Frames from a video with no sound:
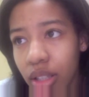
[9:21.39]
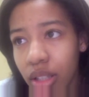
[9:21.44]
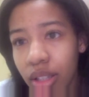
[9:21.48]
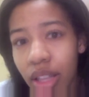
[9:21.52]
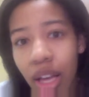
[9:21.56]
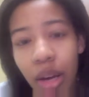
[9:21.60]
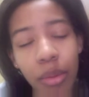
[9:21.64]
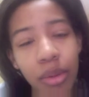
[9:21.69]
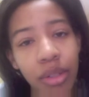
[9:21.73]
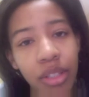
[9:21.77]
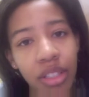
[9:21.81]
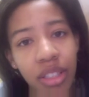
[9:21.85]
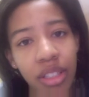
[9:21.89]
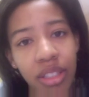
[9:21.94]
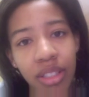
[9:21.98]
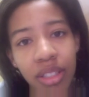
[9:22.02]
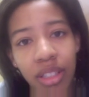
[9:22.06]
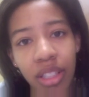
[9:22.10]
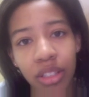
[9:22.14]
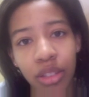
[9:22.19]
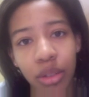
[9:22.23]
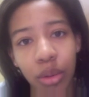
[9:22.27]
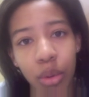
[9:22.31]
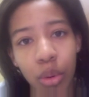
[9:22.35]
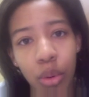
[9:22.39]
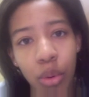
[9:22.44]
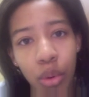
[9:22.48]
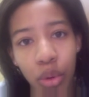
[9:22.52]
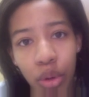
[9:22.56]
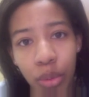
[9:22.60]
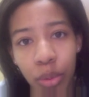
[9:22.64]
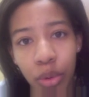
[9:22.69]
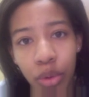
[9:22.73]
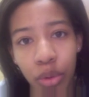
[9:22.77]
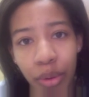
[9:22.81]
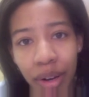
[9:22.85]
That was just such a
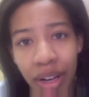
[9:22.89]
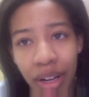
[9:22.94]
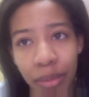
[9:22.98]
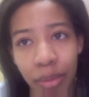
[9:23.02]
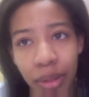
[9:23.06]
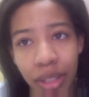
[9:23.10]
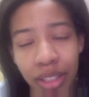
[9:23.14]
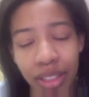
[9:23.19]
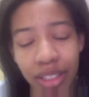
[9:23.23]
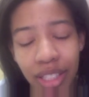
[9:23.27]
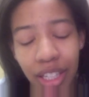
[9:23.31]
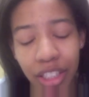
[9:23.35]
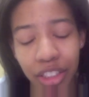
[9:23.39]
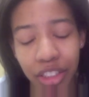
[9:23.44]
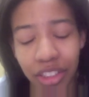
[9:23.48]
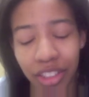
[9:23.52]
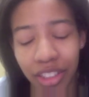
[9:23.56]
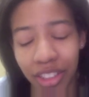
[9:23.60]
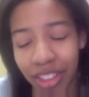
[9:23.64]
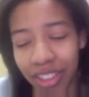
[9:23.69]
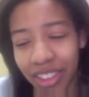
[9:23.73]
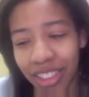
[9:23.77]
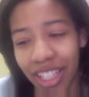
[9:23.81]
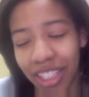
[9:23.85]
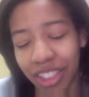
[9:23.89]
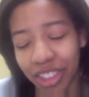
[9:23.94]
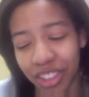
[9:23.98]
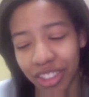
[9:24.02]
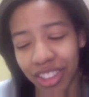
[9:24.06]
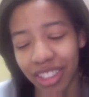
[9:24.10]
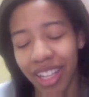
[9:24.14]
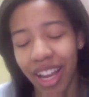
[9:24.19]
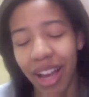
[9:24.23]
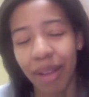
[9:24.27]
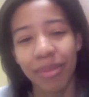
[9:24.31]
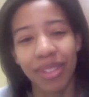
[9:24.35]
horrible rambling
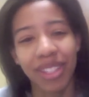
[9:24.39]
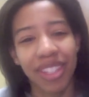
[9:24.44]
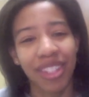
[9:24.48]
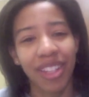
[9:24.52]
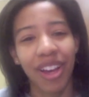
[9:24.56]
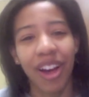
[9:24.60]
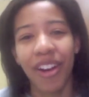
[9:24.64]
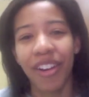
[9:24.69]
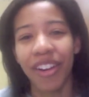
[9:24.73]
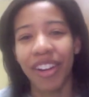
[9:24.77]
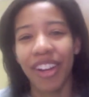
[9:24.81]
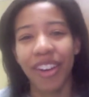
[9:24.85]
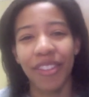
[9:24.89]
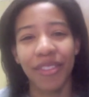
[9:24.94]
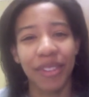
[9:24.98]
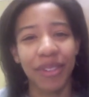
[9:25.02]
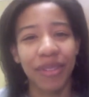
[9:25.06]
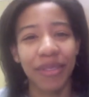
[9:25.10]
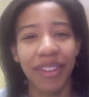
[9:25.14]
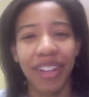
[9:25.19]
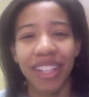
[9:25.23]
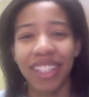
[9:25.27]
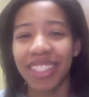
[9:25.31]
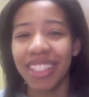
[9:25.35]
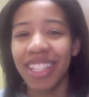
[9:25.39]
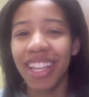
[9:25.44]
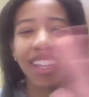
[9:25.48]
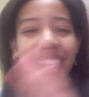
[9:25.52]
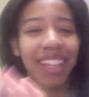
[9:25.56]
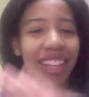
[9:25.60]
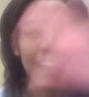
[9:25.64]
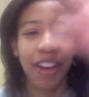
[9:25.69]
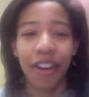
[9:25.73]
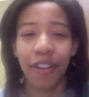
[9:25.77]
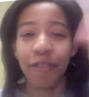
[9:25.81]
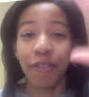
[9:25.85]
session. I'm sorry, everyone.
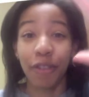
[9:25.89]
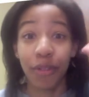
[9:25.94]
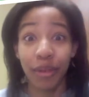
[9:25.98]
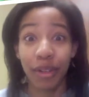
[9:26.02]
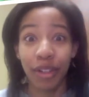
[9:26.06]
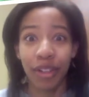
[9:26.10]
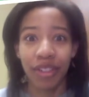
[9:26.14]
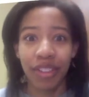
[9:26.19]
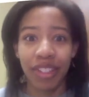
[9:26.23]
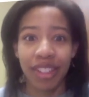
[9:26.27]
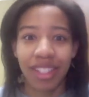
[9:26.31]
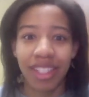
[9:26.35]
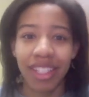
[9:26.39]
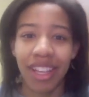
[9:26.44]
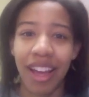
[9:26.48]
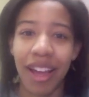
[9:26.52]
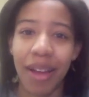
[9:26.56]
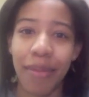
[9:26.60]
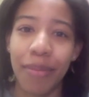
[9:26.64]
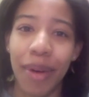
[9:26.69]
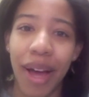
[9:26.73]
Take care for real this time.